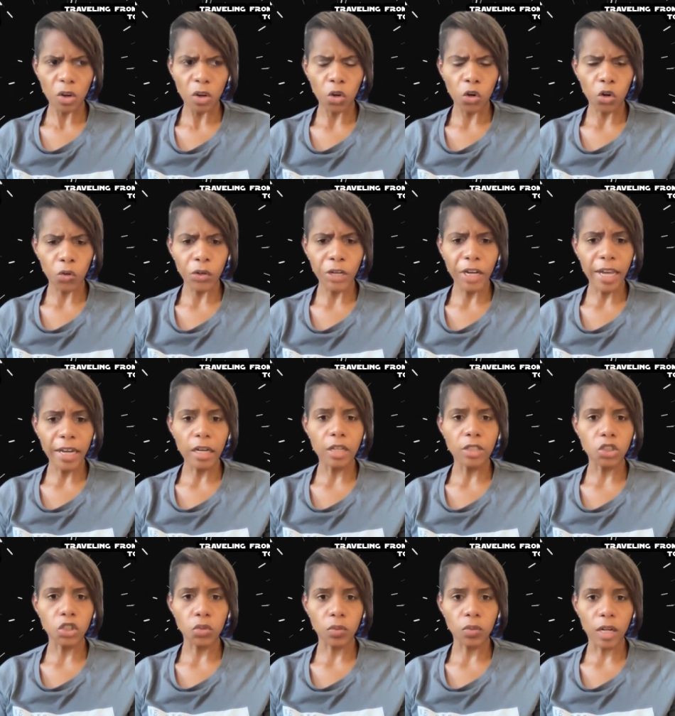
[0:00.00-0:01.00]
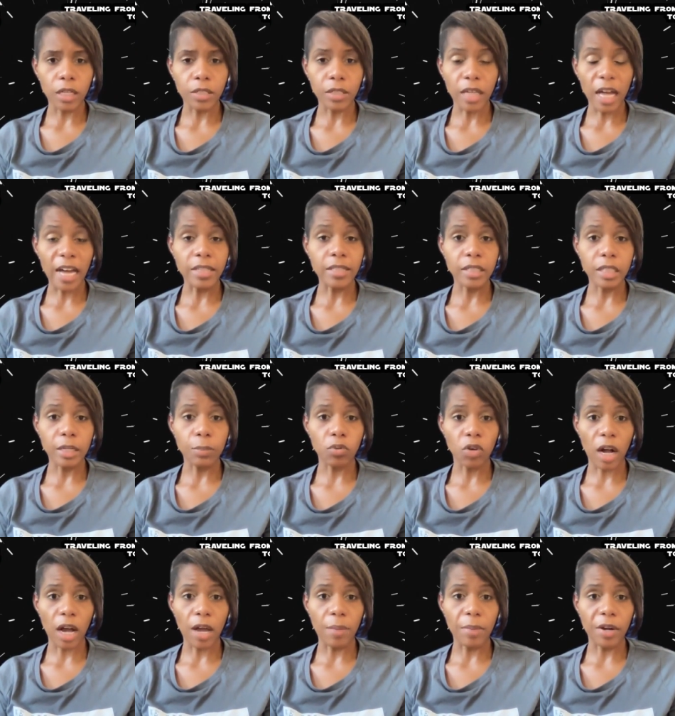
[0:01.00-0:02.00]
create a trust. I see
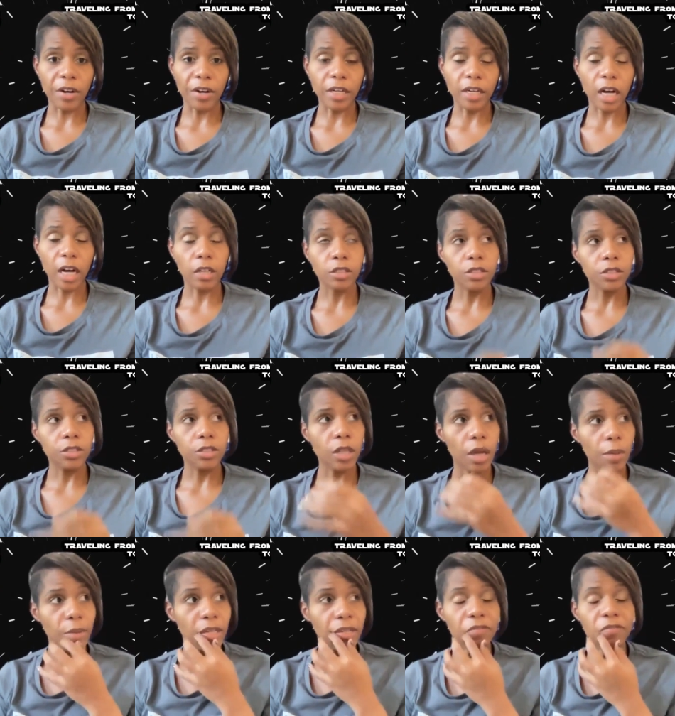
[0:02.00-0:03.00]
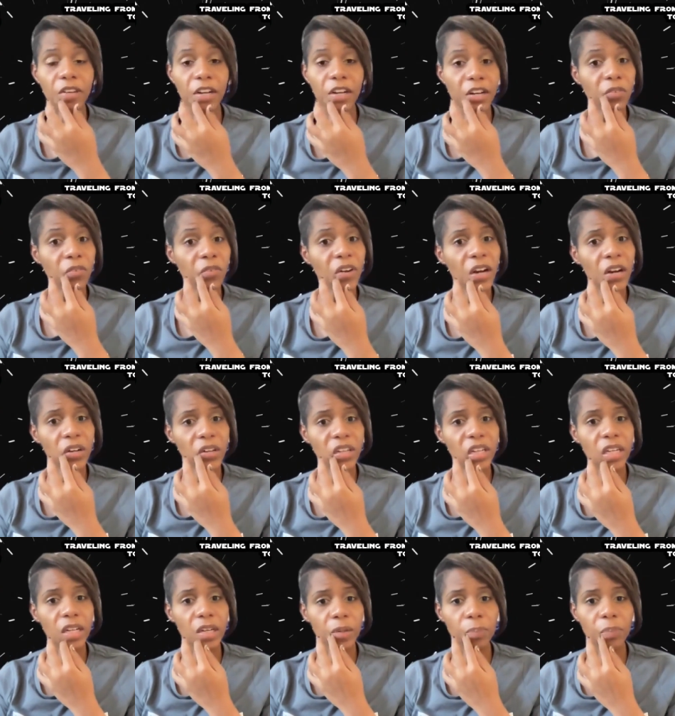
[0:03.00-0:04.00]
primary doctors, very
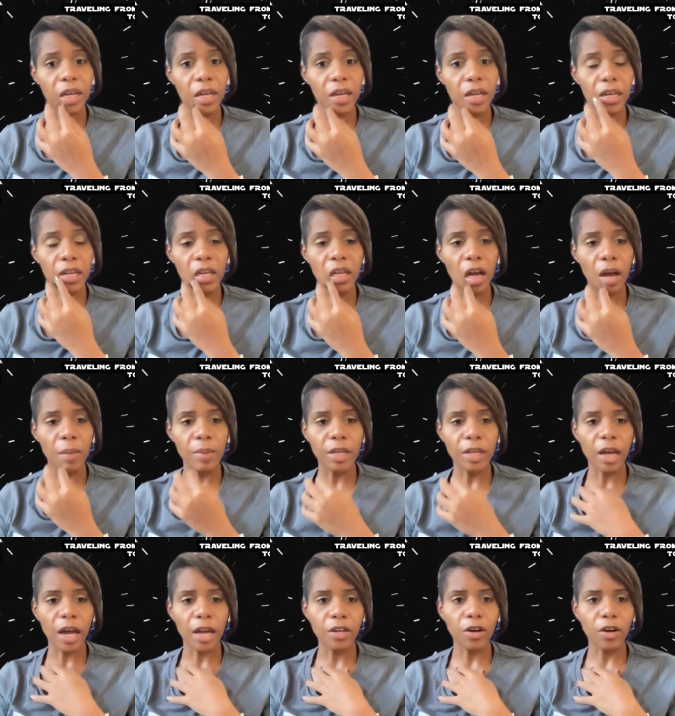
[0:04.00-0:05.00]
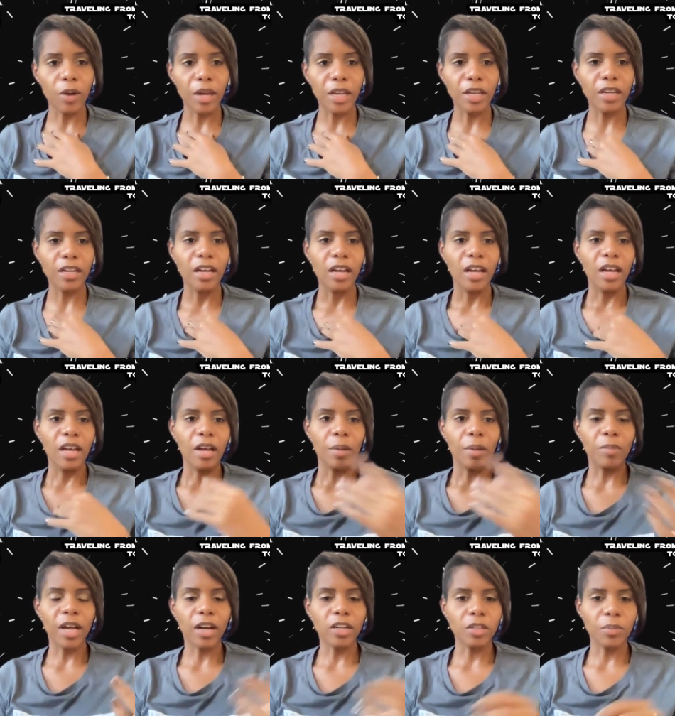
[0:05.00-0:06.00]
rarely, but I know, and then
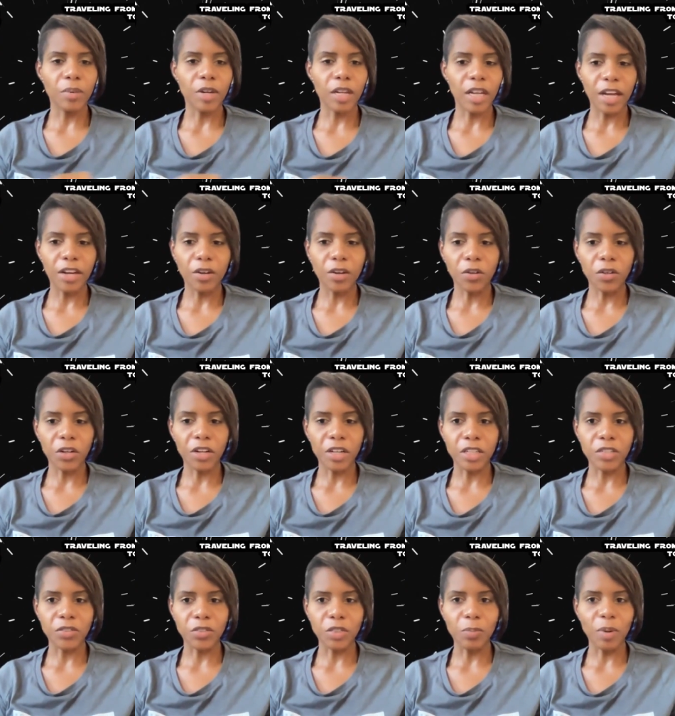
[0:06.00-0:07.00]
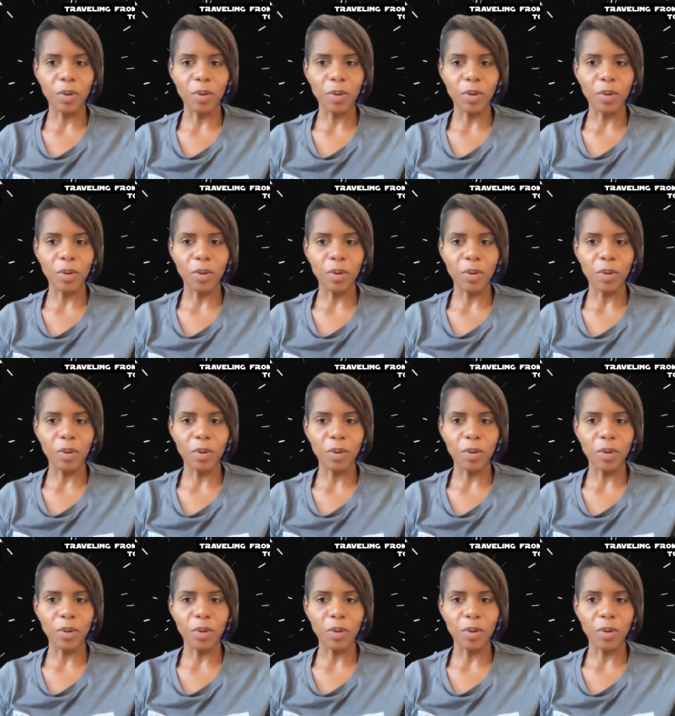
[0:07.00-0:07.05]
Dr. Bill, I know your history, you